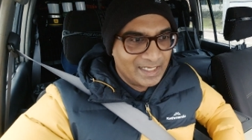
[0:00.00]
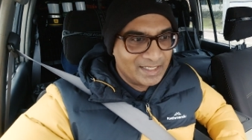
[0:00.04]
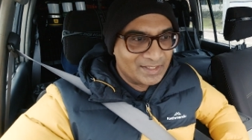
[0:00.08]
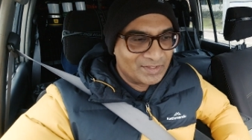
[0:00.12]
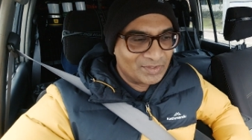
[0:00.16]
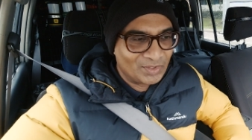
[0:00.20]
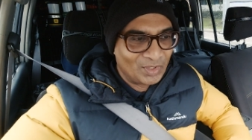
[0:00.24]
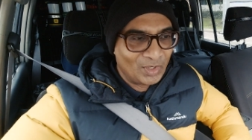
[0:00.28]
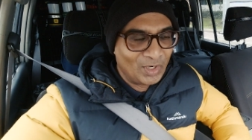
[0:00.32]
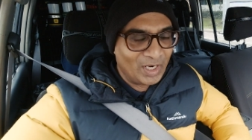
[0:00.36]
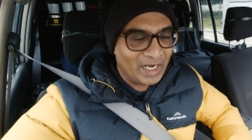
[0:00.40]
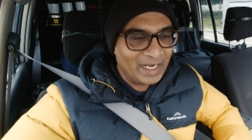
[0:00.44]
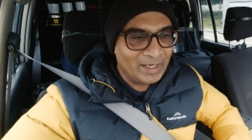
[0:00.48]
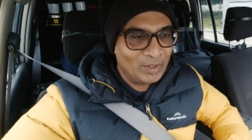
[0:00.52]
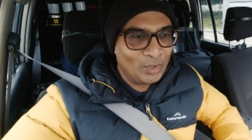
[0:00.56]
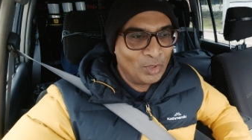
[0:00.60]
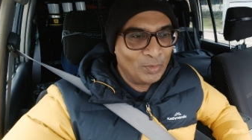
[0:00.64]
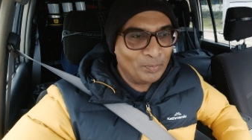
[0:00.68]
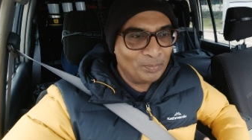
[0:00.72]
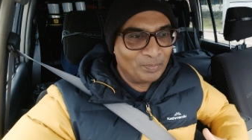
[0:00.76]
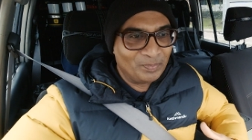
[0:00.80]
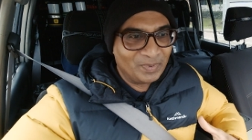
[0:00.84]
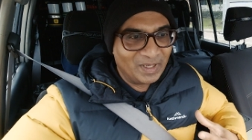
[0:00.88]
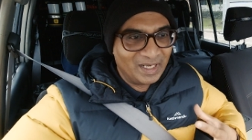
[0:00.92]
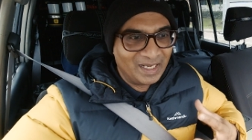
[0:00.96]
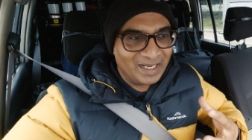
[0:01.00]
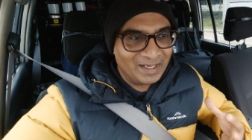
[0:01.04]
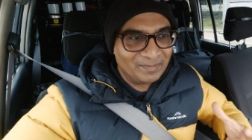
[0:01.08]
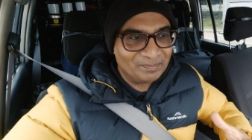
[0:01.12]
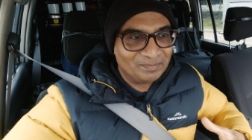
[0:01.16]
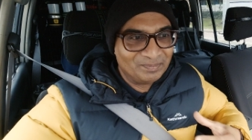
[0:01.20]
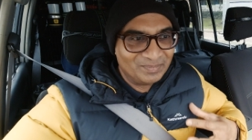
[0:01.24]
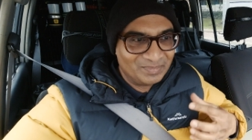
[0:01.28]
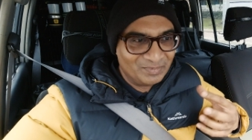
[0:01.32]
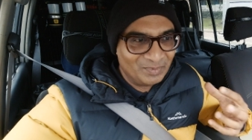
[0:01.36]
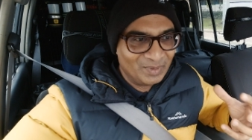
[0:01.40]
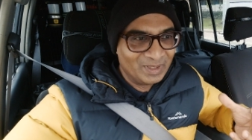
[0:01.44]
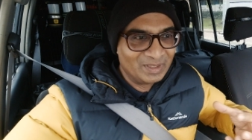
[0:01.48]
So I hope
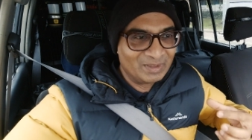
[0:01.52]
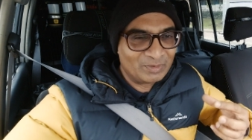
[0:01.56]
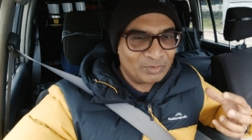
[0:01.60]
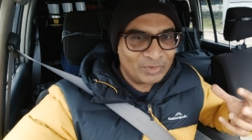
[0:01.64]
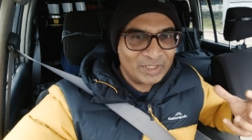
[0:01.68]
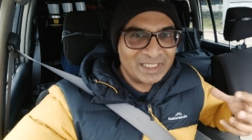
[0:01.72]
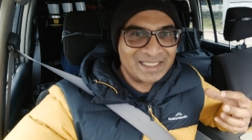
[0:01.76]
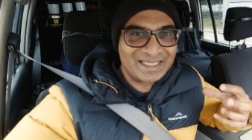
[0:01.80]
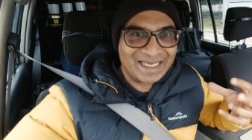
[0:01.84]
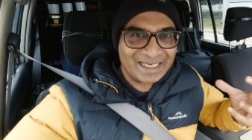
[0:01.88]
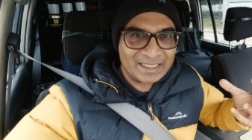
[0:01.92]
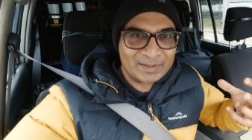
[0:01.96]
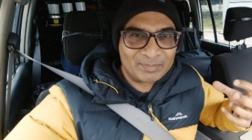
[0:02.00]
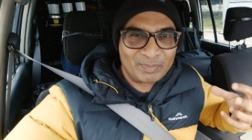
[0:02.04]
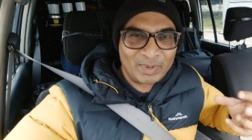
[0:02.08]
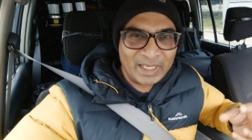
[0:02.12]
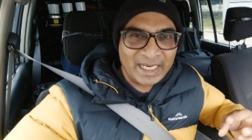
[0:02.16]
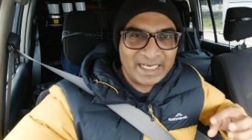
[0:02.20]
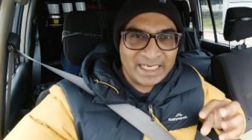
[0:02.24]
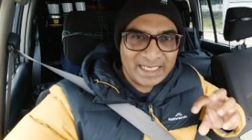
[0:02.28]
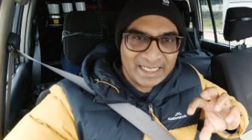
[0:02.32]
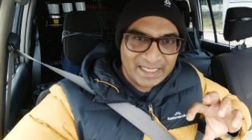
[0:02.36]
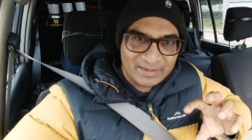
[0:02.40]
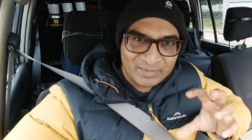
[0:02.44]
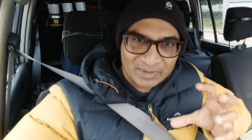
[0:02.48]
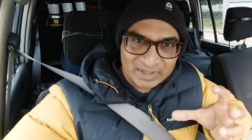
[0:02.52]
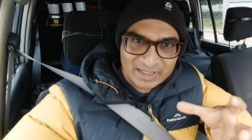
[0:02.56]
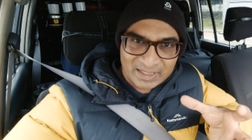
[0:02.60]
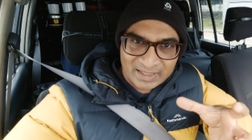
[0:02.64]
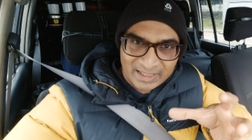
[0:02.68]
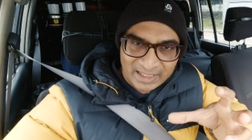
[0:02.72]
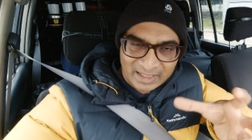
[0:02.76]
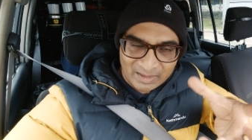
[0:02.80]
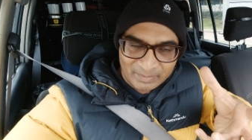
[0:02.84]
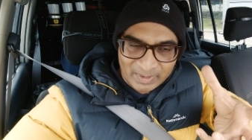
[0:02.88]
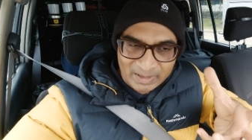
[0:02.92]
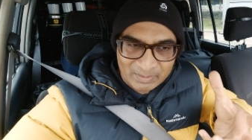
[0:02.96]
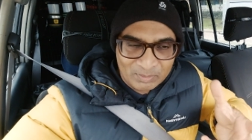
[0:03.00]
when Chris explained it, he was a
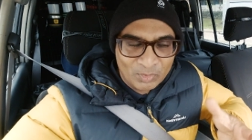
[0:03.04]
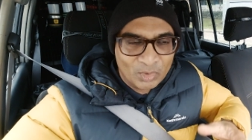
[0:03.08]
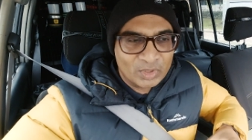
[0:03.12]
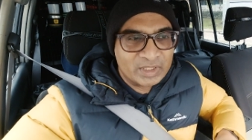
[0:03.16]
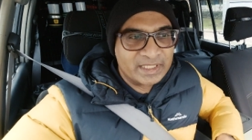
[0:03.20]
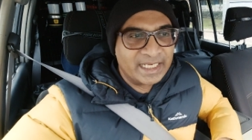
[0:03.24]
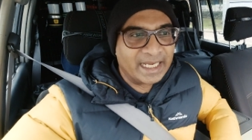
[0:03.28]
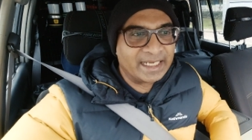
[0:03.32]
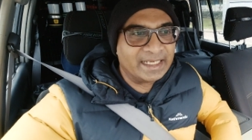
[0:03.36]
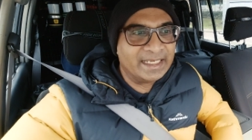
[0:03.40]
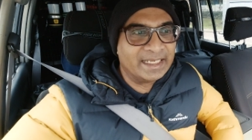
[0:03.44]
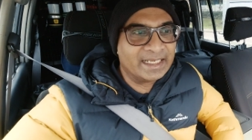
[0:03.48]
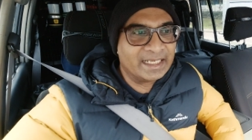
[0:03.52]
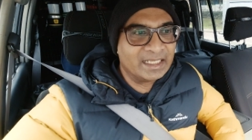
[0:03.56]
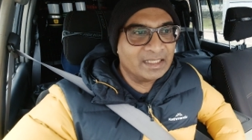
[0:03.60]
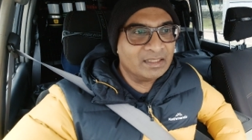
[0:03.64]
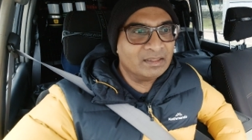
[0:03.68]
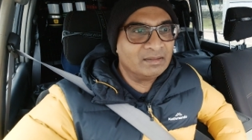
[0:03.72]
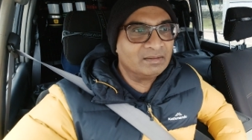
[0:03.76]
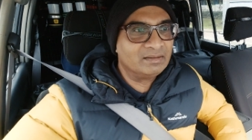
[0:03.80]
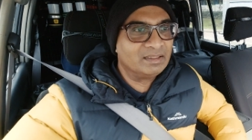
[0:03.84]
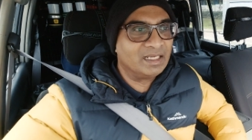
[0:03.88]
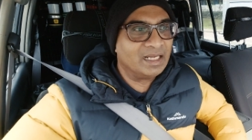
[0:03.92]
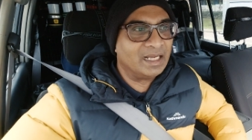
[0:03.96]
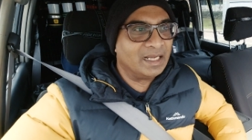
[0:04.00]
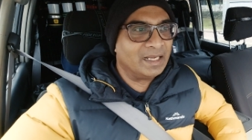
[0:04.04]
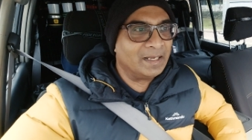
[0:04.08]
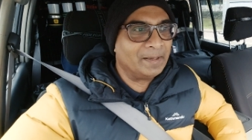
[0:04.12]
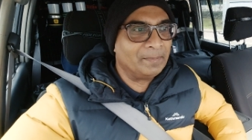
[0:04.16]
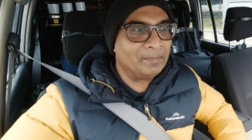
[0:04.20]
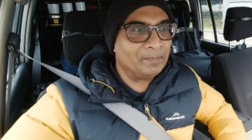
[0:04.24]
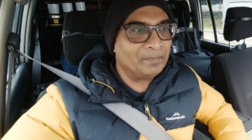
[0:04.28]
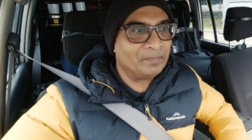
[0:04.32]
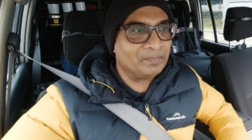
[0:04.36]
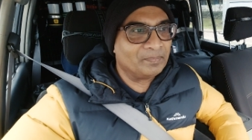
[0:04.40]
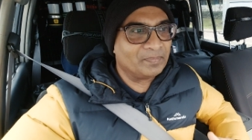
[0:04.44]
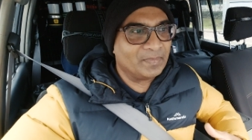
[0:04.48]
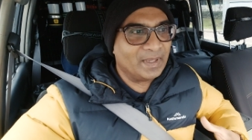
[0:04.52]
little bit more technical,
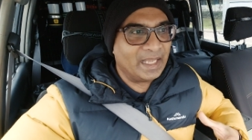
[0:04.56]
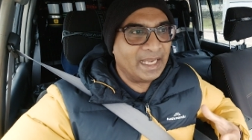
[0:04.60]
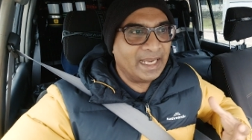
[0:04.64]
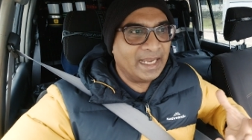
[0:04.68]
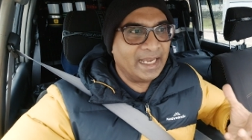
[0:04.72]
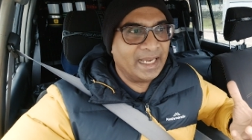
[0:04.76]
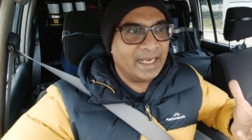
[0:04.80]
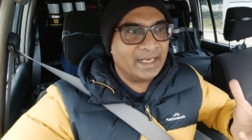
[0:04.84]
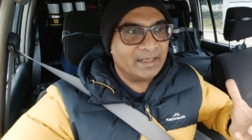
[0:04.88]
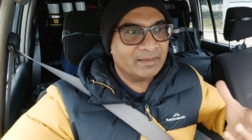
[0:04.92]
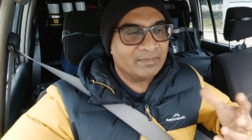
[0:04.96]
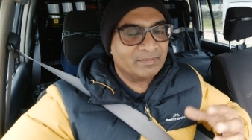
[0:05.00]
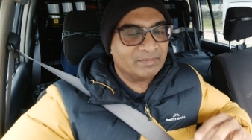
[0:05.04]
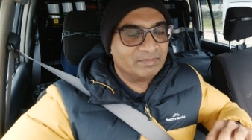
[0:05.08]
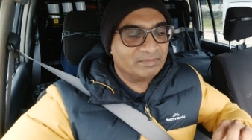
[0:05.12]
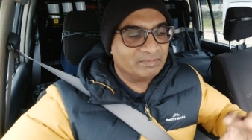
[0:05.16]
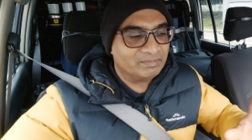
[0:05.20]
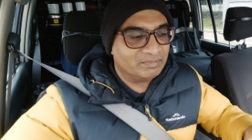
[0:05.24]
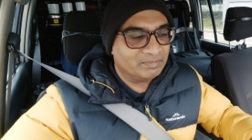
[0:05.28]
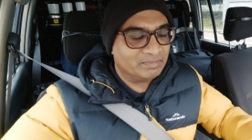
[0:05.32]
and